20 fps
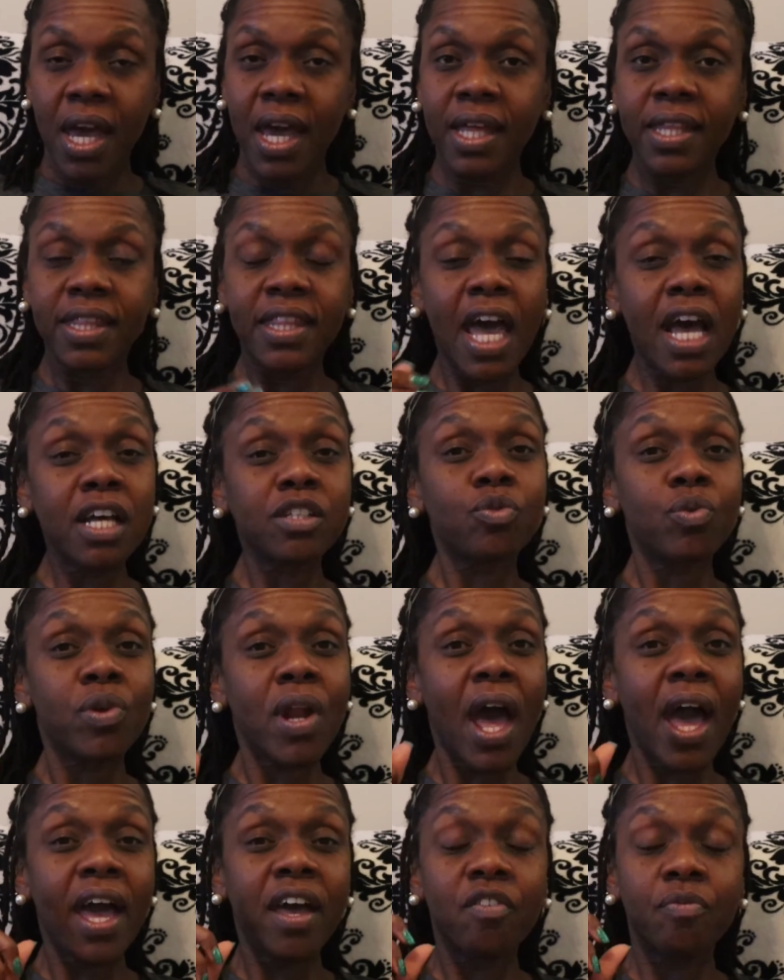And that's
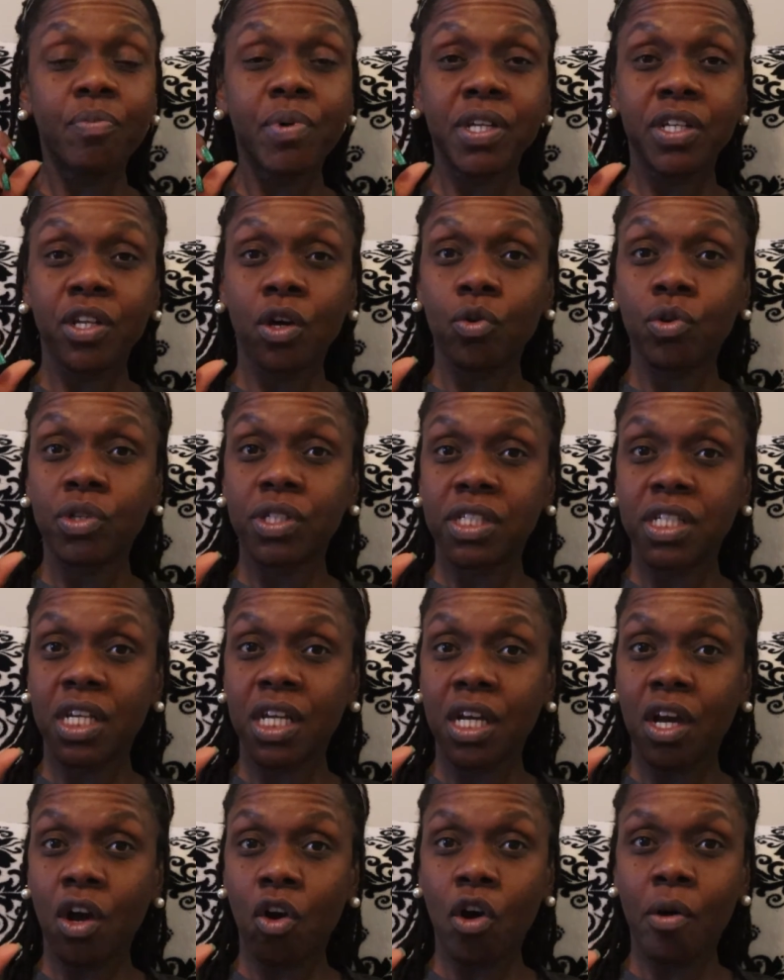what I have been
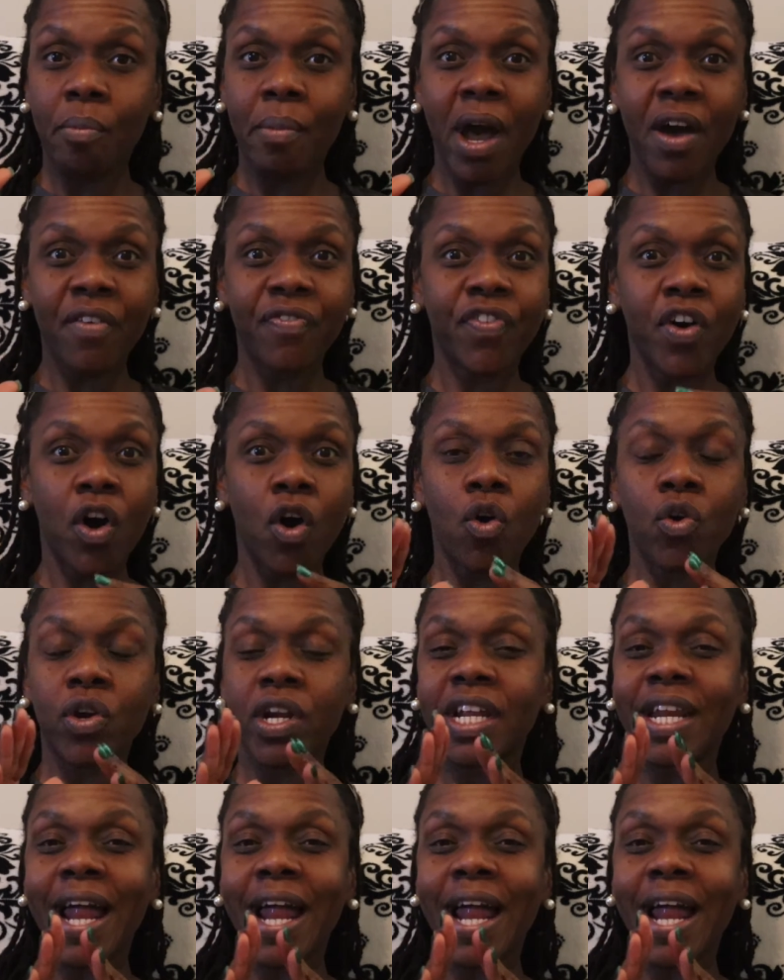noticing on my phone.